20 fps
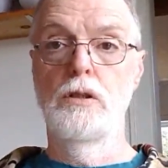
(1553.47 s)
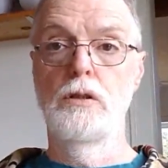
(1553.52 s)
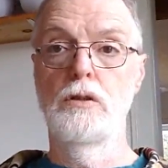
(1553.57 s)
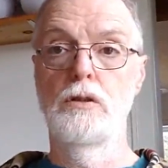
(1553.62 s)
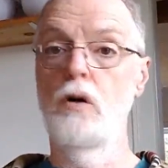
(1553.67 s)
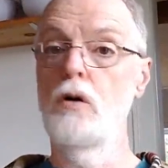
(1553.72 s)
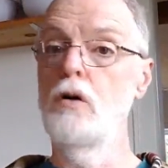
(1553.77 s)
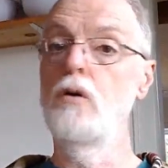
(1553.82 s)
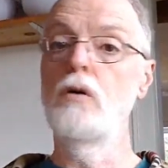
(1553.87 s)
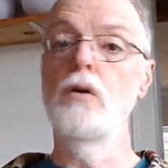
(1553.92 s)

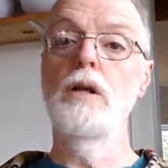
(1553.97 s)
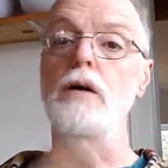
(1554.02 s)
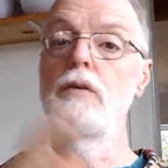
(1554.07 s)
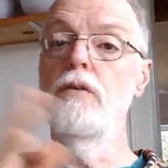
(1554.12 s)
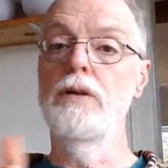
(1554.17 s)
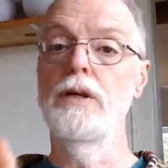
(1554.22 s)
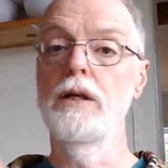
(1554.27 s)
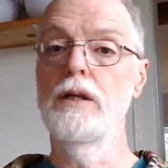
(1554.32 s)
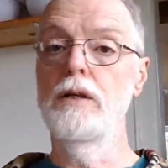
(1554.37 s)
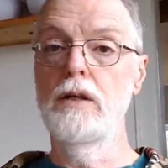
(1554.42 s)
to hold
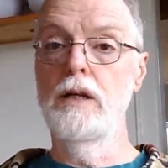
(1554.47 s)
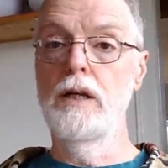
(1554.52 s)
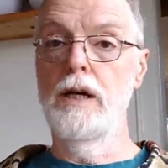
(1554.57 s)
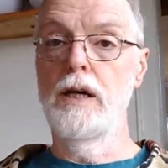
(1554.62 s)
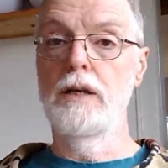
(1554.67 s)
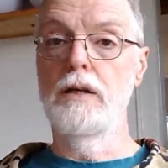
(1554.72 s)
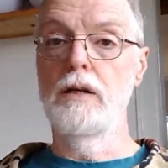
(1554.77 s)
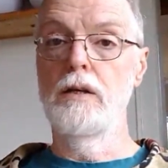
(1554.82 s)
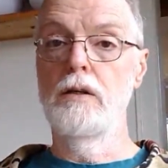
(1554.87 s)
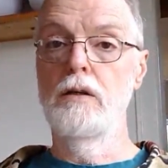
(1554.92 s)
everything
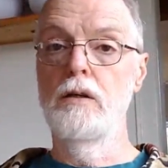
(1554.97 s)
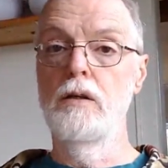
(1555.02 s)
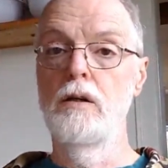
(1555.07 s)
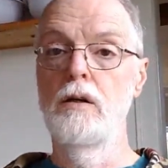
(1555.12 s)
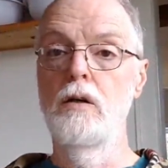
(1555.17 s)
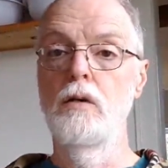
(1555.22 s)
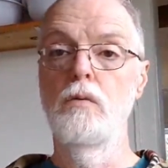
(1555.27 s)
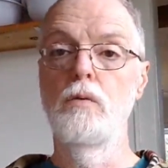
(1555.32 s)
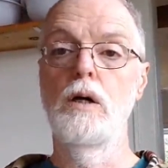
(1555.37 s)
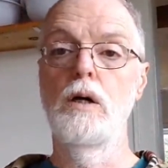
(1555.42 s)
together
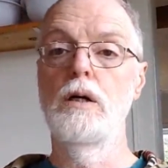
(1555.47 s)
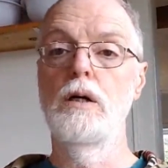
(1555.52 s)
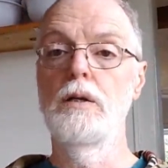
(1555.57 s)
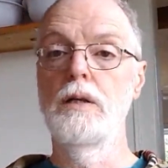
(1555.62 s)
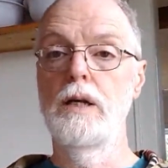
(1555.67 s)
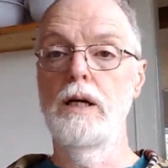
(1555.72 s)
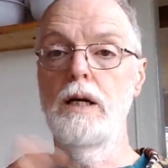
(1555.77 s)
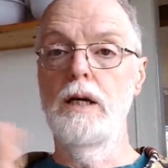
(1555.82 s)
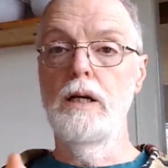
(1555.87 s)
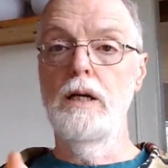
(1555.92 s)
while
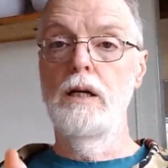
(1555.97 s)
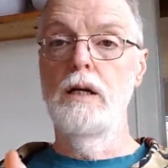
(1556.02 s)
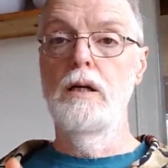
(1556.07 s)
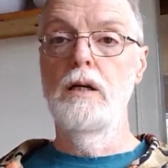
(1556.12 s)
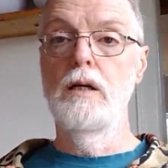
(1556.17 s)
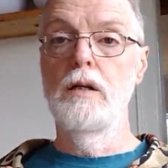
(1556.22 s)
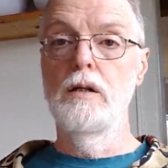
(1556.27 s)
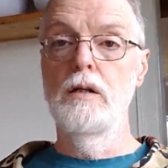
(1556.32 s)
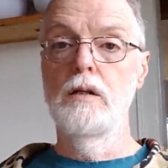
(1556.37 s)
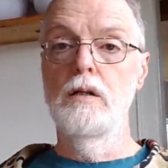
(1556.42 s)
they,
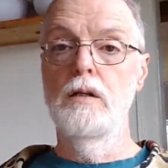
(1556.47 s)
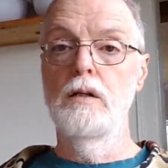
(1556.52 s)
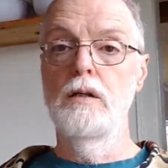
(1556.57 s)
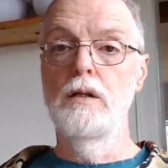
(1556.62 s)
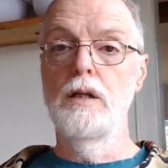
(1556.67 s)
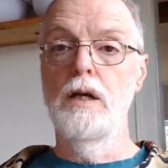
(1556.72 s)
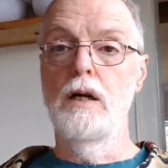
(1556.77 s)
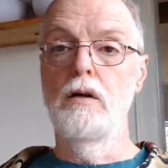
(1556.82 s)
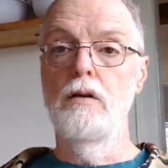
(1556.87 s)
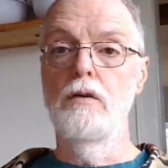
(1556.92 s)

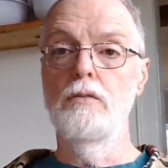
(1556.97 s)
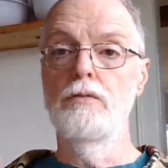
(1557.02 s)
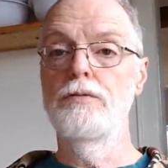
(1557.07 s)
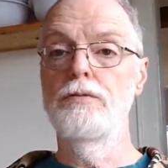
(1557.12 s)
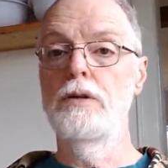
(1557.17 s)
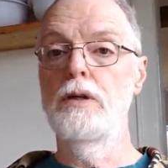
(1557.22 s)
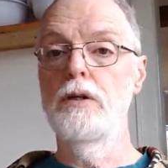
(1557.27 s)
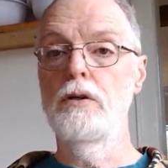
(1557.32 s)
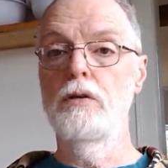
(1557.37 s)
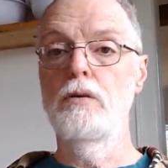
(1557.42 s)

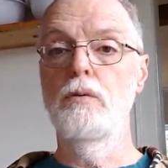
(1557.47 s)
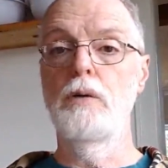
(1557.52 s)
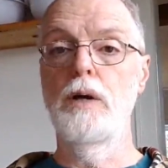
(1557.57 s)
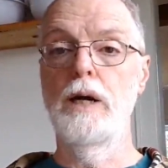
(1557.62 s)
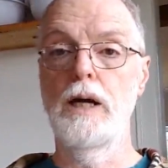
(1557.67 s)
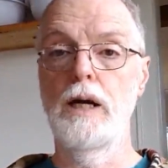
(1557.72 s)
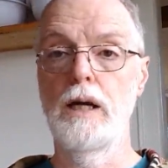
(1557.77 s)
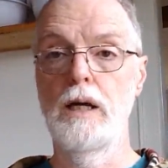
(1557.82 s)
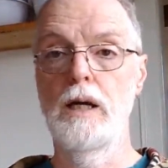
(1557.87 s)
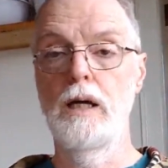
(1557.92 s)
fritter
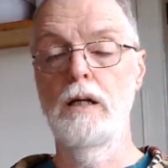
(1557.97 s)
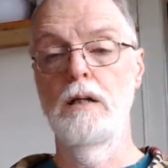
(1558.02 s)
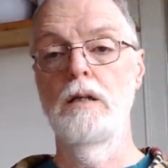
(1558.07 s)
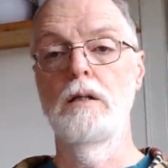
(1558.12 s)
away